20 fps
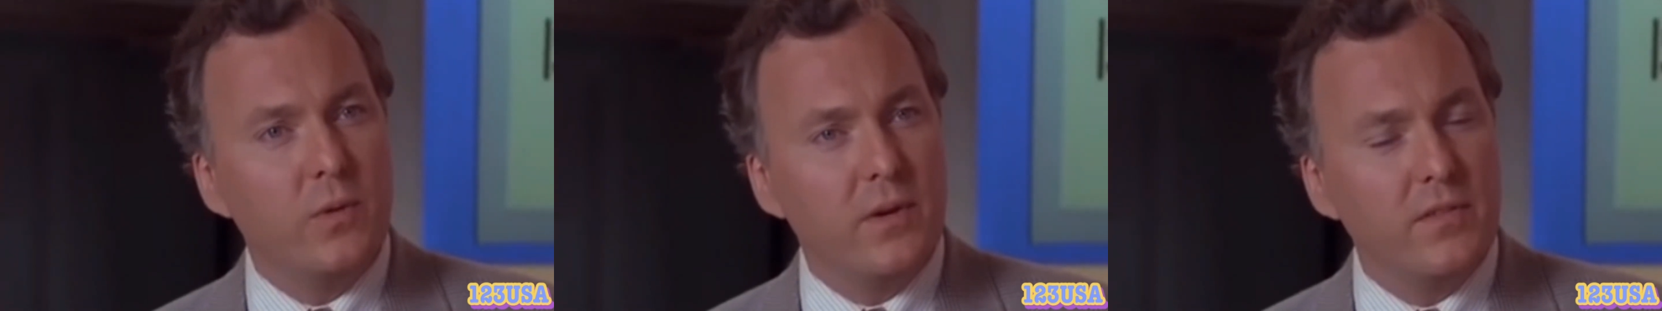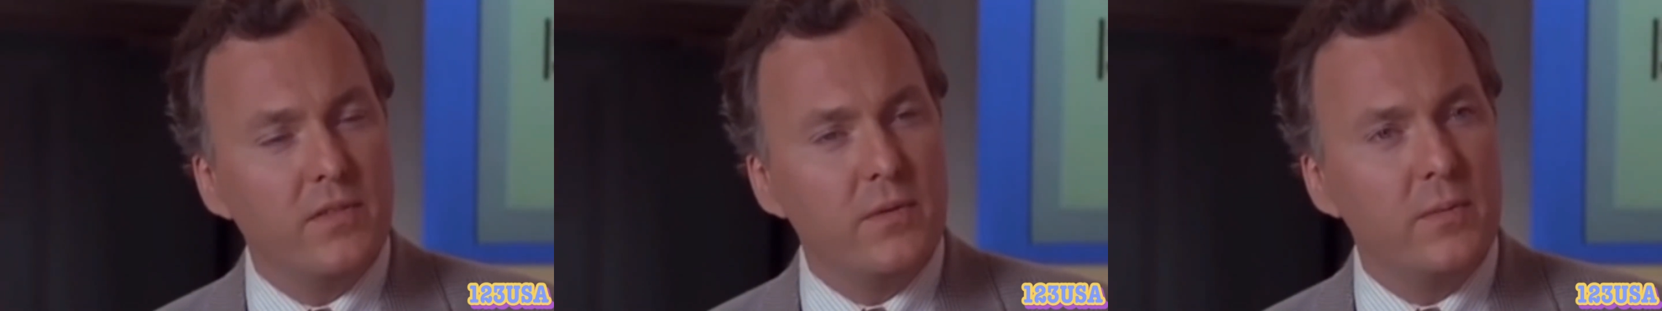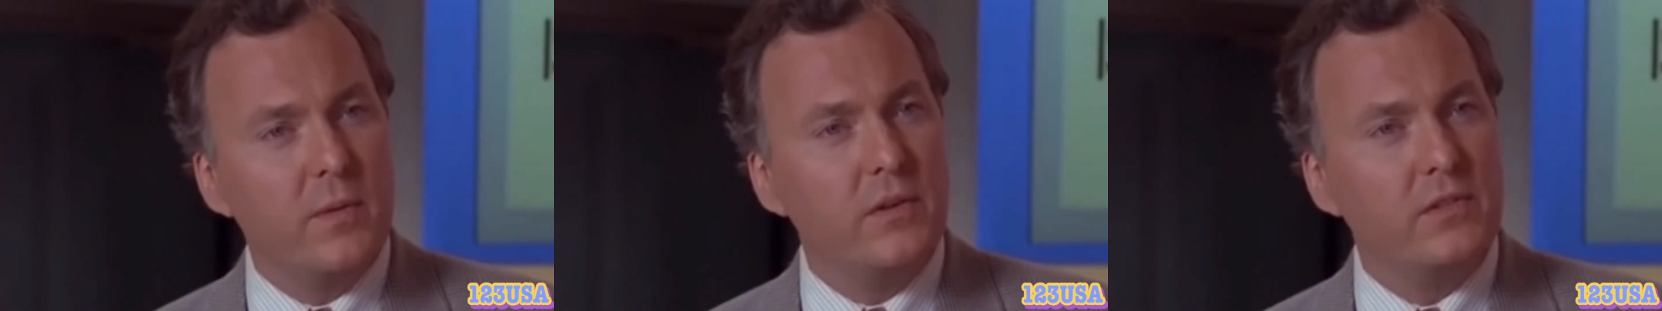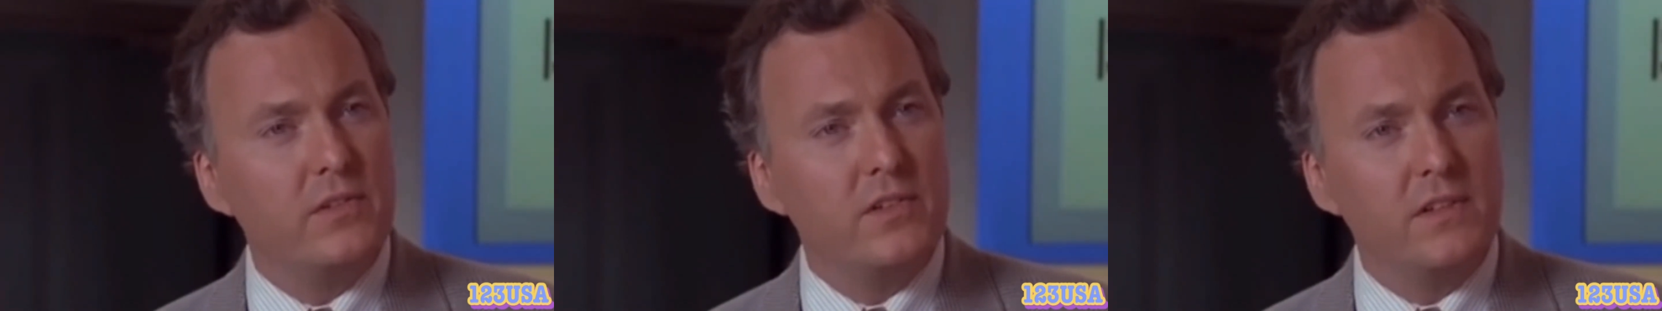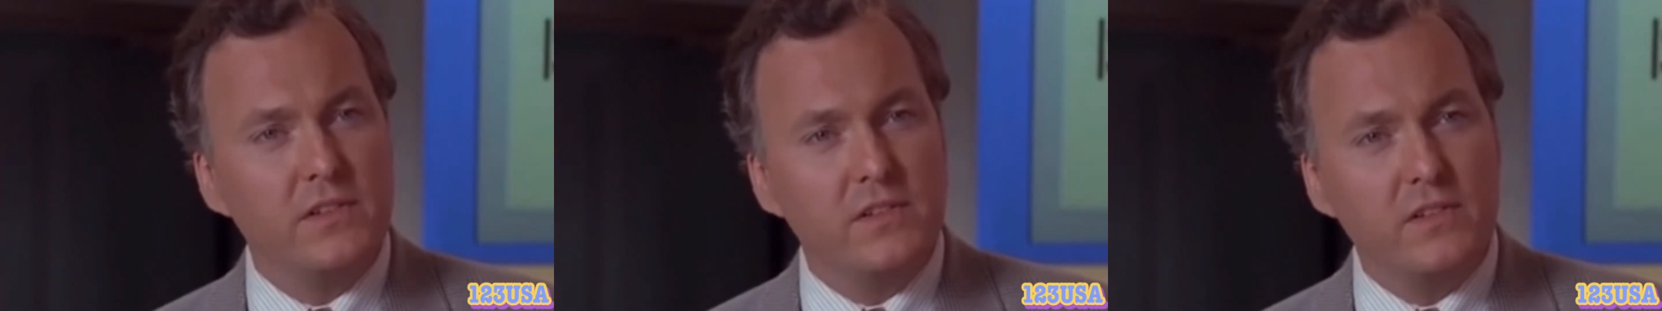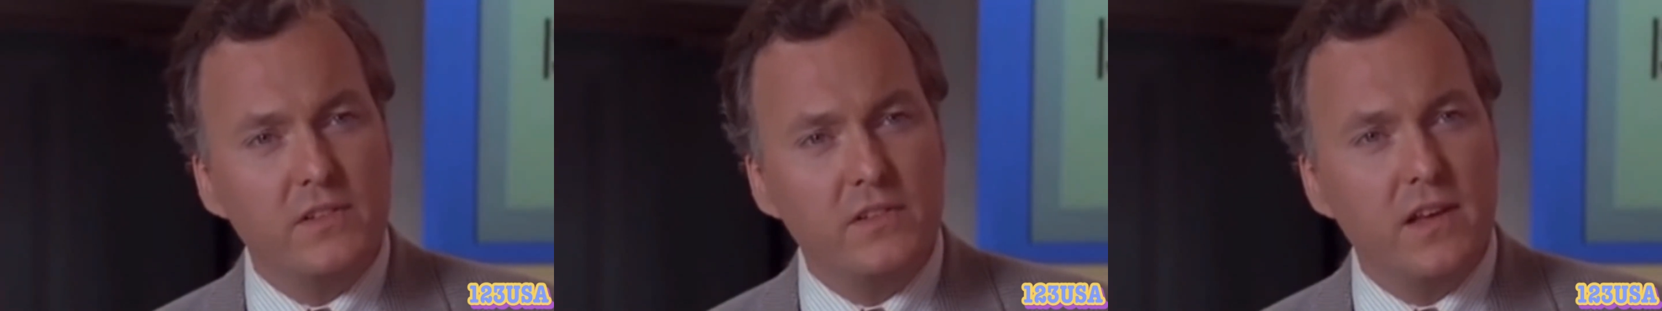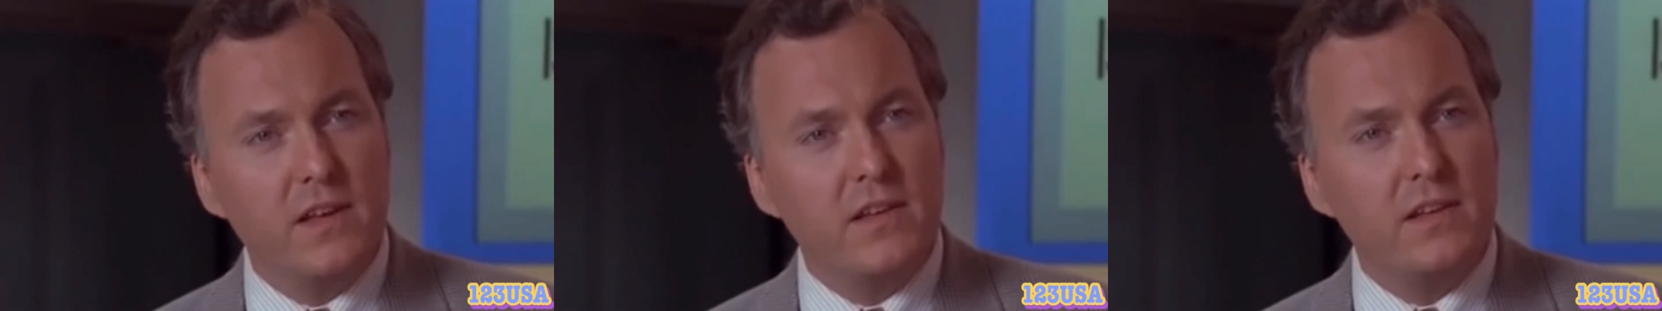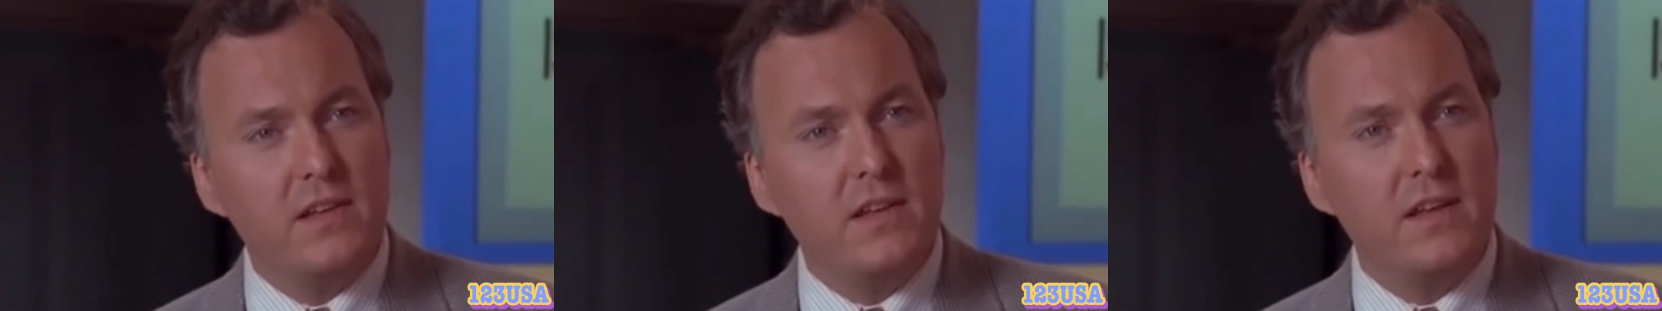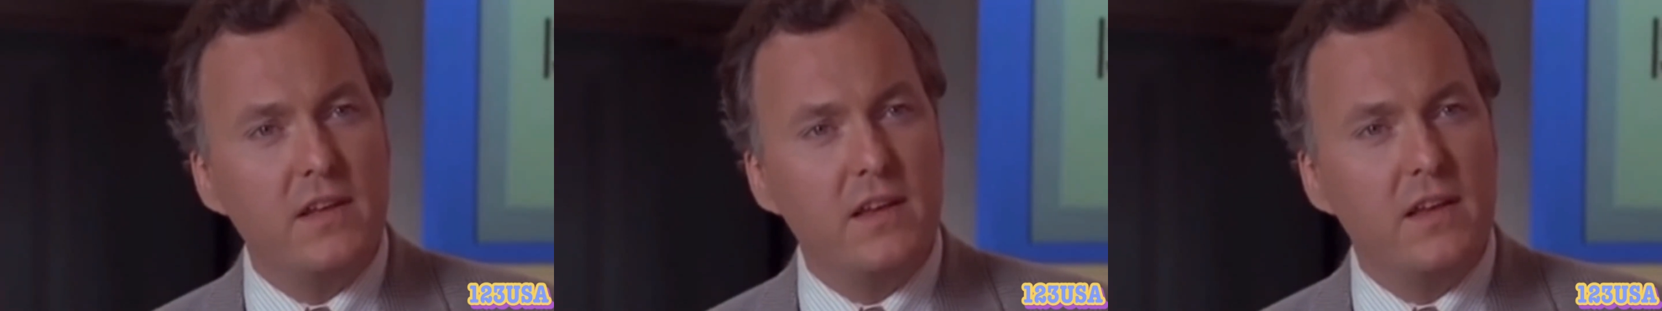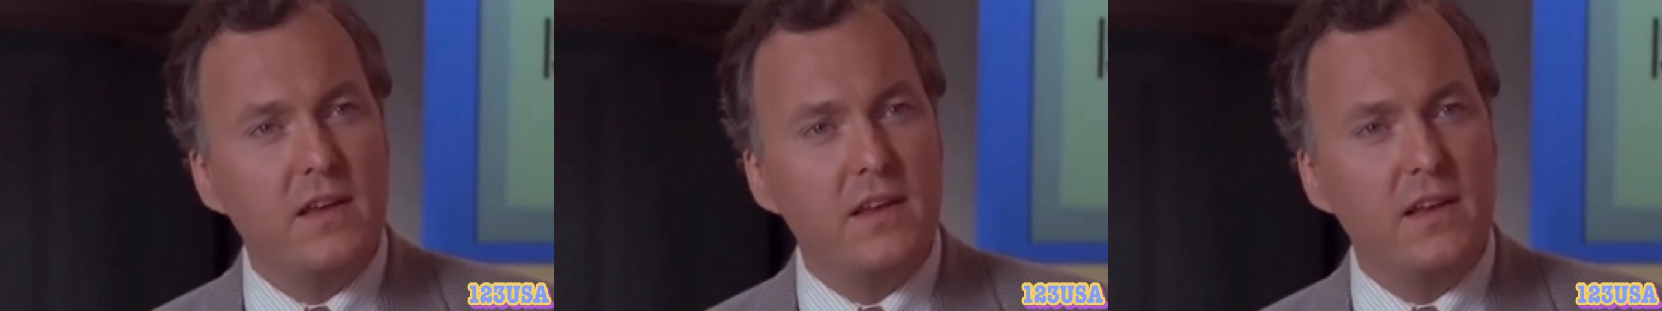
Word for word: one of the most insanely